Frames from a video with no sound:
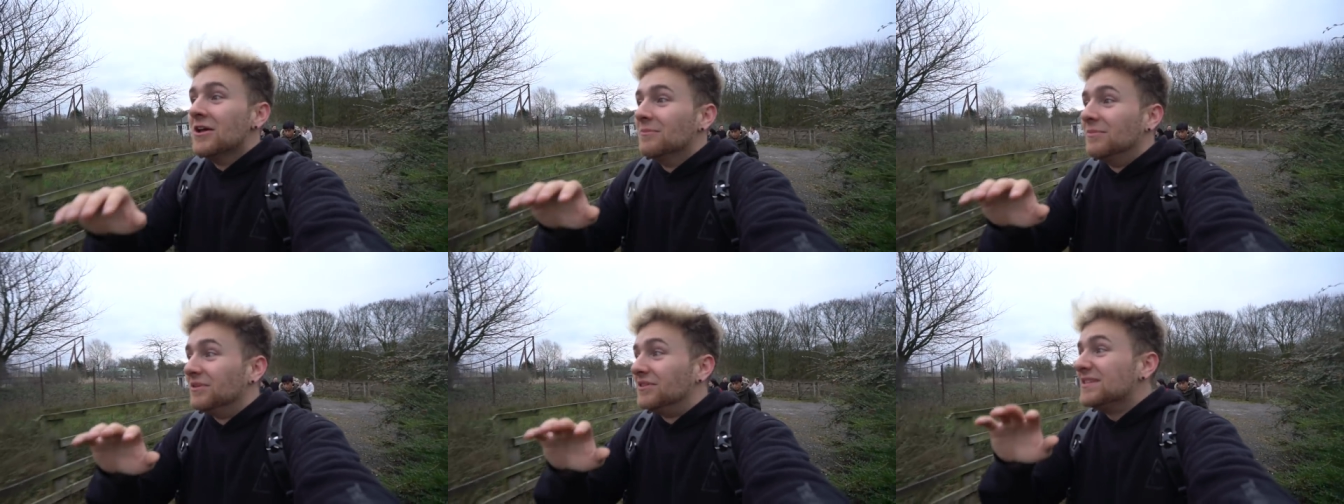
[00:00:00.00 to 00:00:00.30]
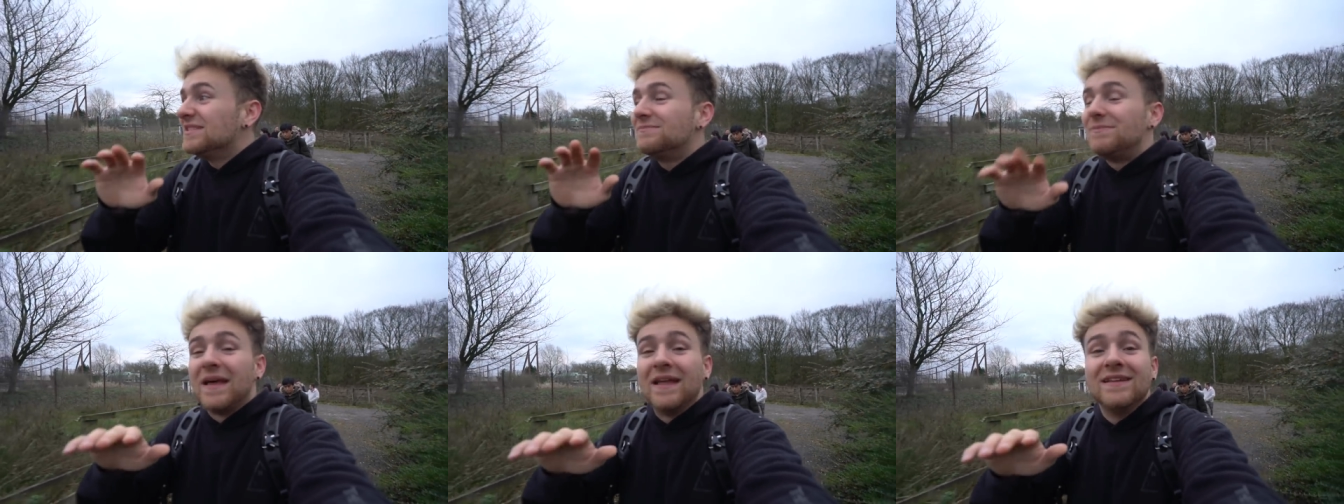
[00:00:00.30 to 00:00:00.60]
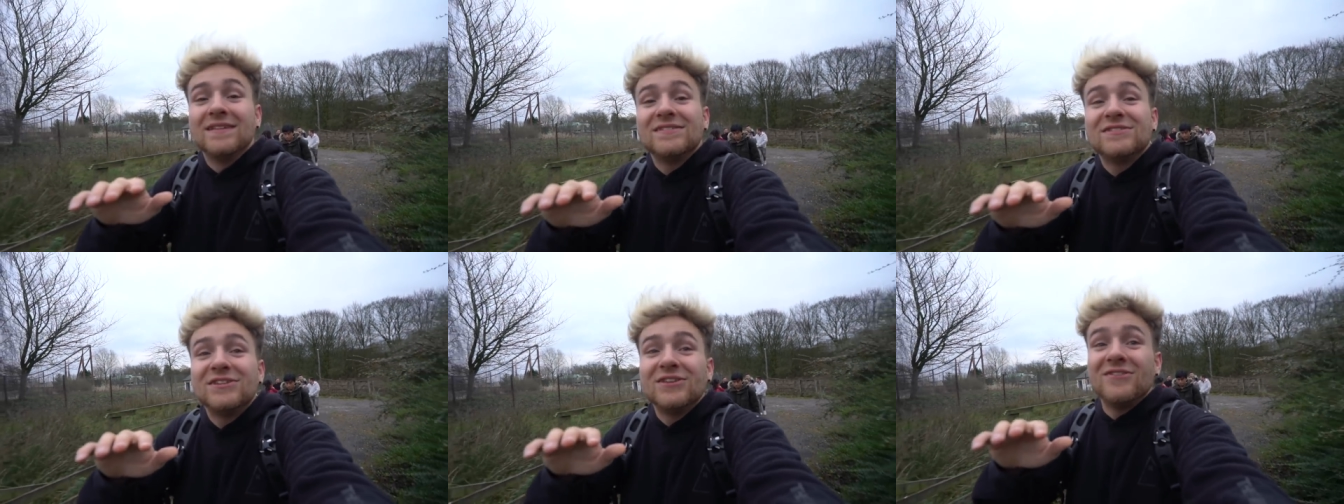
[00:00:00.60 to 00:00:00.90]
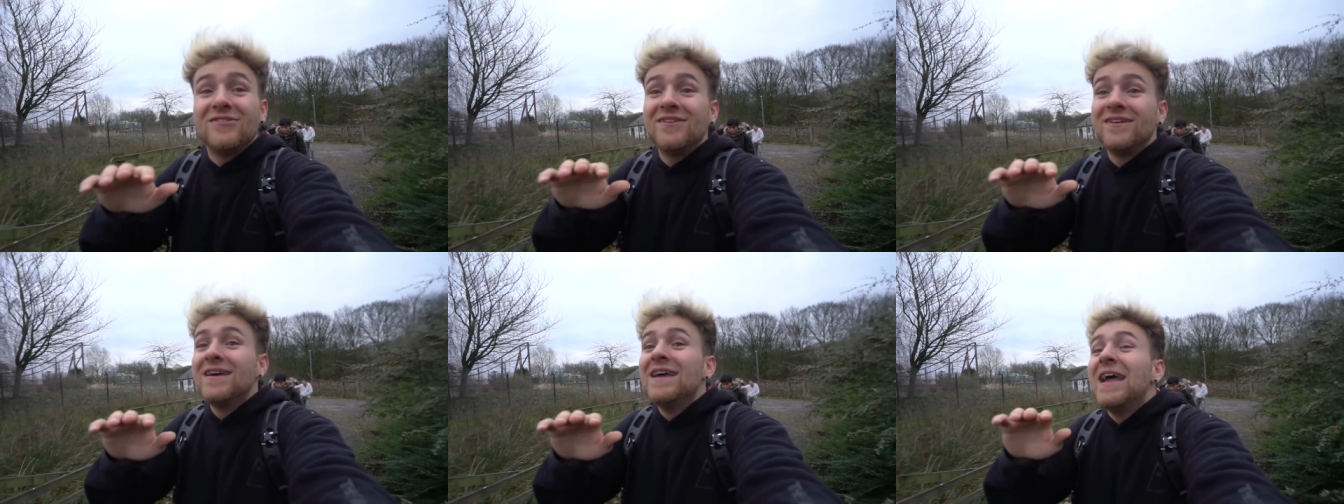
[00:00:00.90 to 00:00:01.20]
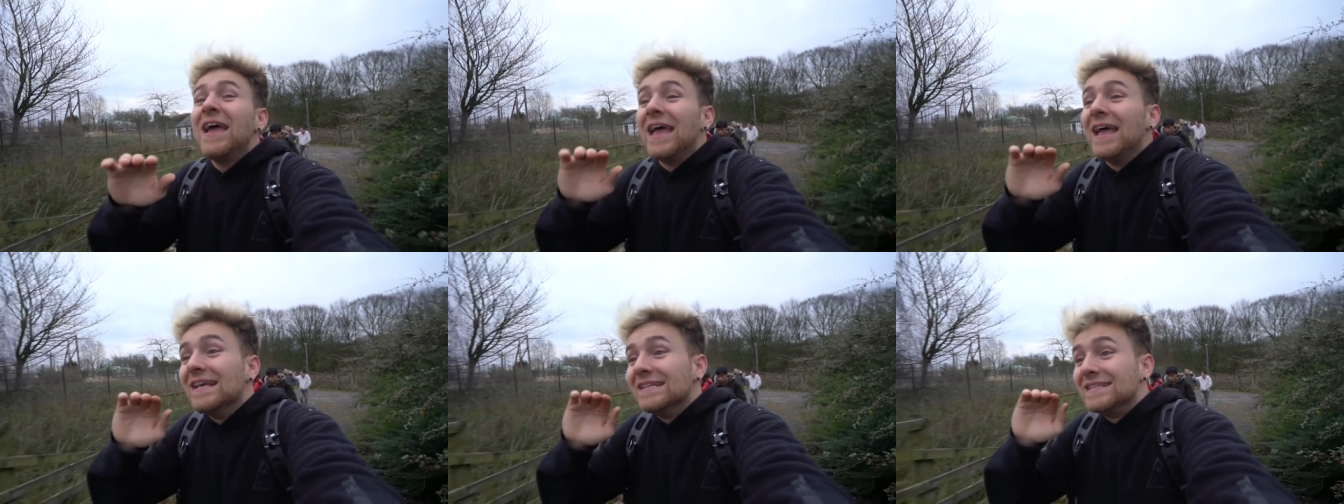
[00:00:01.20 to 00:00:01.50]
But this petting zoo
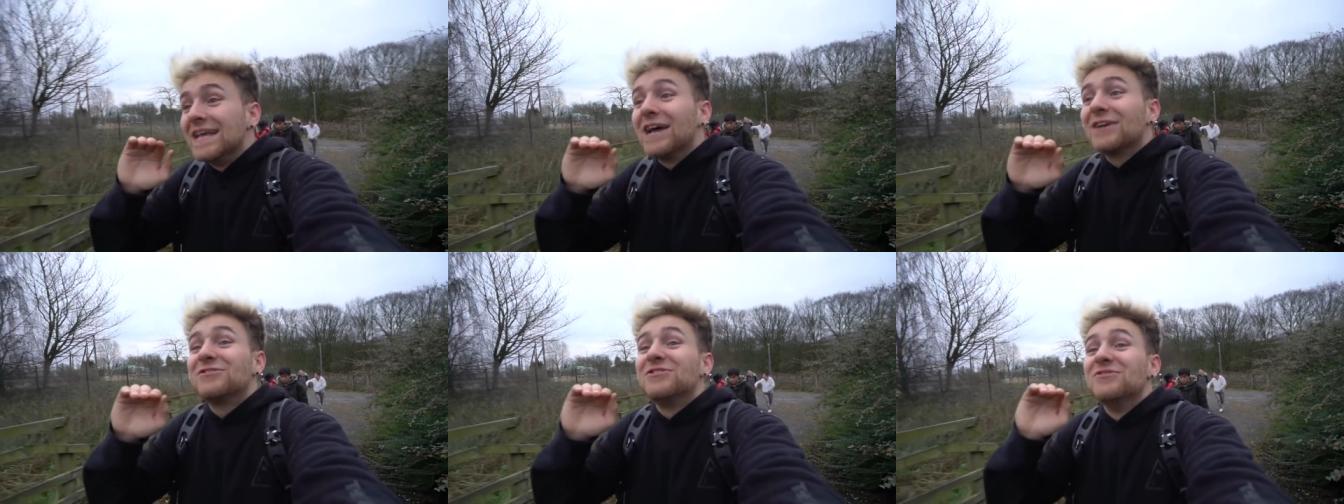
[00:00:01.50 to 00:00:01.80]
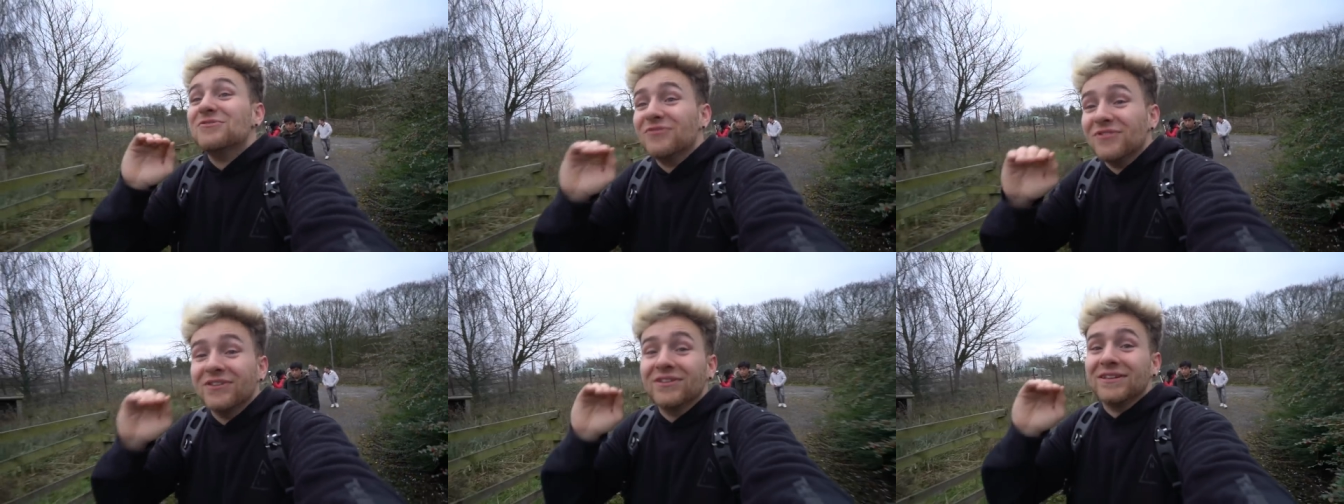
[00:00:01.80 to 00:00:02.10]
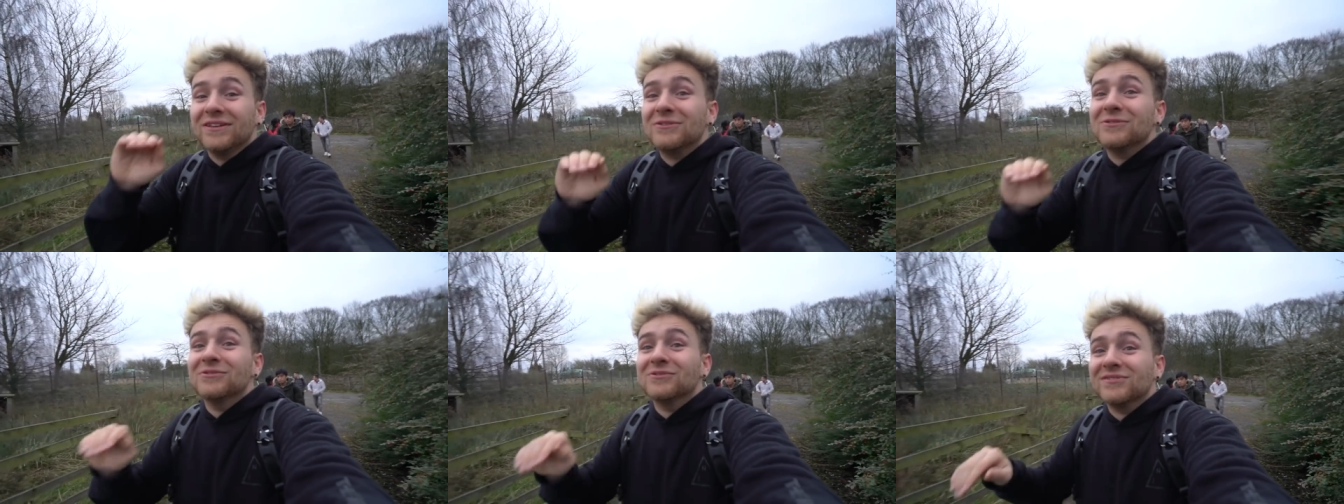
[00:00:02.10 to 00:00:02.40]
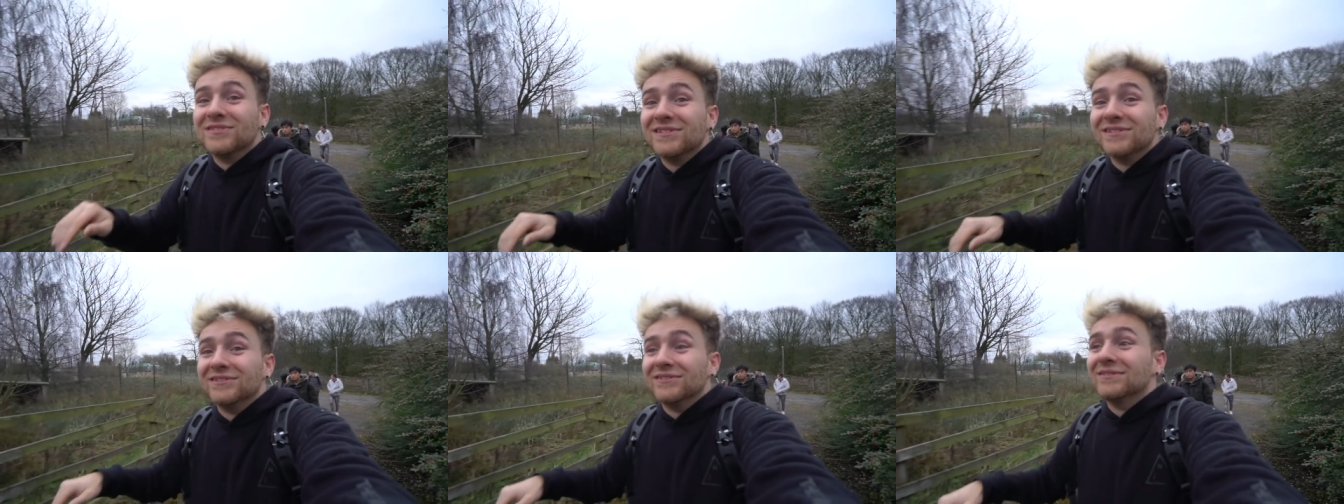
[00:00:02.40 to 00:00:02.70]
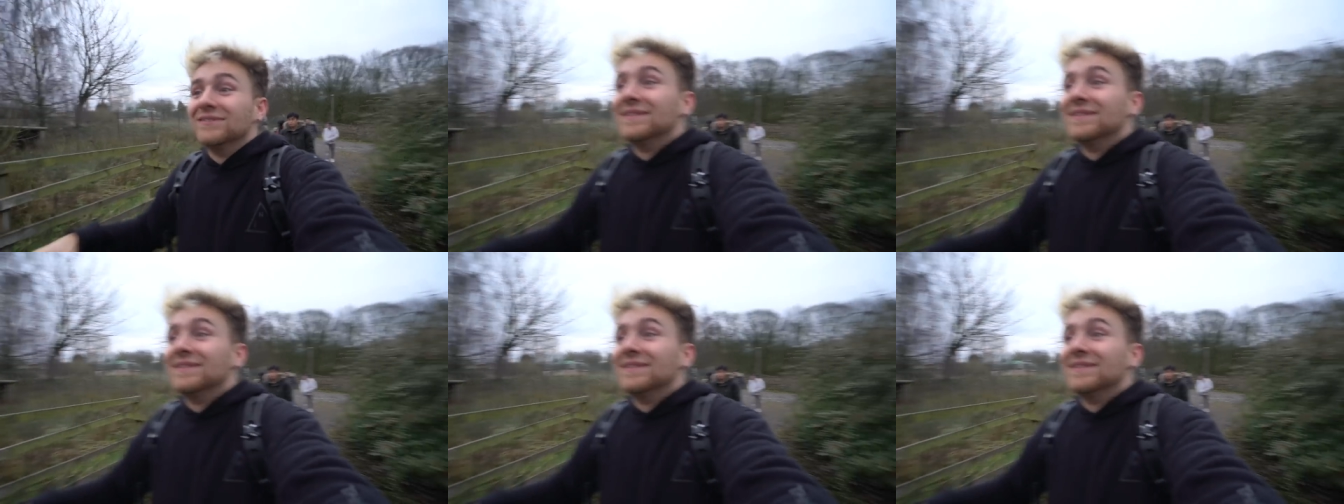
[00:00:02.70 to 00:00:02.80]
is actually really cool too.